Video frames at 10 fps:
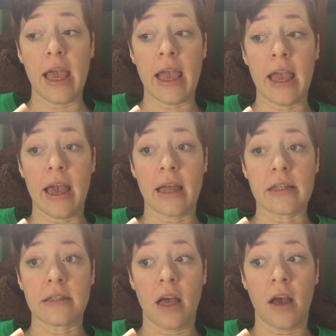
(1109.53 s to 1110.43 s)

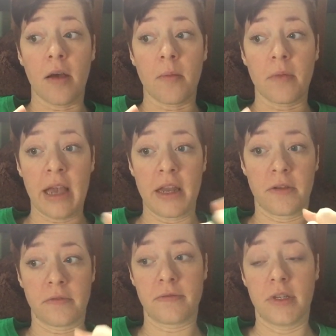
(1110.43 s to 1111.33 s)
and kind
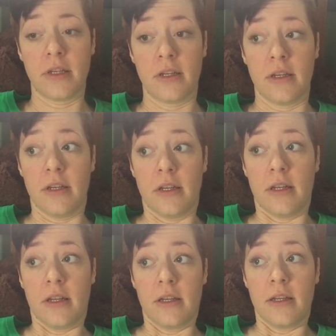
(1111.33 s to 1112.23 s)
of
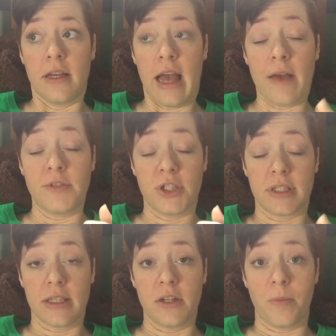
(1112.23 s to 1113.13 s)
have
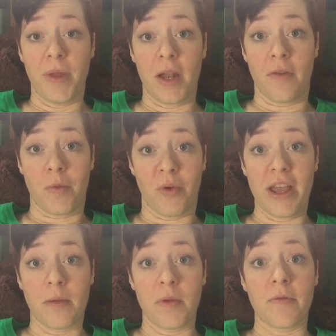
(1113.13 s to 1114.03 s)
just a little bit of a
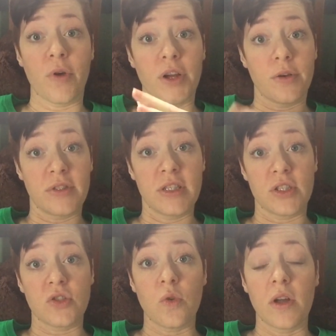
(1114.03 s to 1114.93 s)
break before it goes
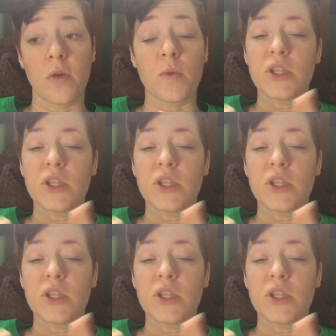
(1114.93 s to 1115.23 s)
into soil,